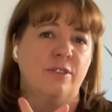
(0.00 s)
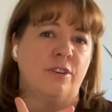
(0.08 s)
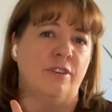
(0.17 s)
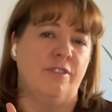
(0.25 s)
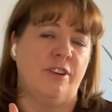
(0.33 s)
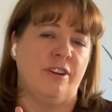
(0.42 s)
or
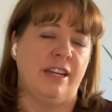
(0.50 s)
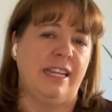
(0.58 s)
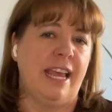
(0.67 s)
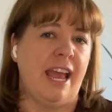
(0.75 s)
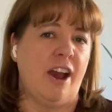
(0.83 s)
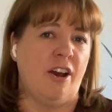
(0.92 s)
if you're in
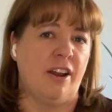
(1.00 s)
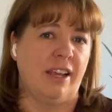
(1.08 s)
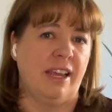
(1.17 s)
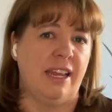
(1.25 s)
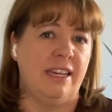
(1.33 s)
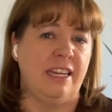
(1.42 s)
chaotic
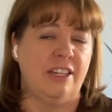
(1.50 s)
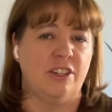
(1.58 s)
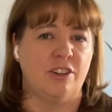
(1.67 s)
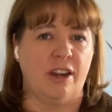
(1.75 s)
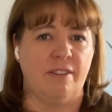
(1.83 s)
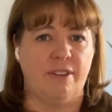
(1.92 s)
and need to
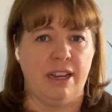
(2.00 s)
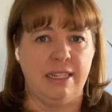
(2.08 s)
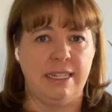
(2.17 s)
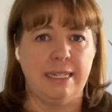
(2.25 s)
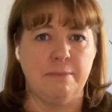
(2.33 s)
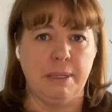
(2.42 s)
try to find
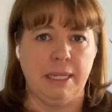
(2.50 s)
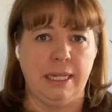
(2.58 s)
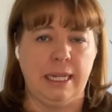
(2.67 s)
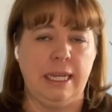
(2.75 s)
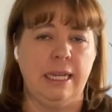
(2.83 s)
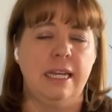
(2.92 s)

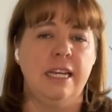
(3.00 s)
stability.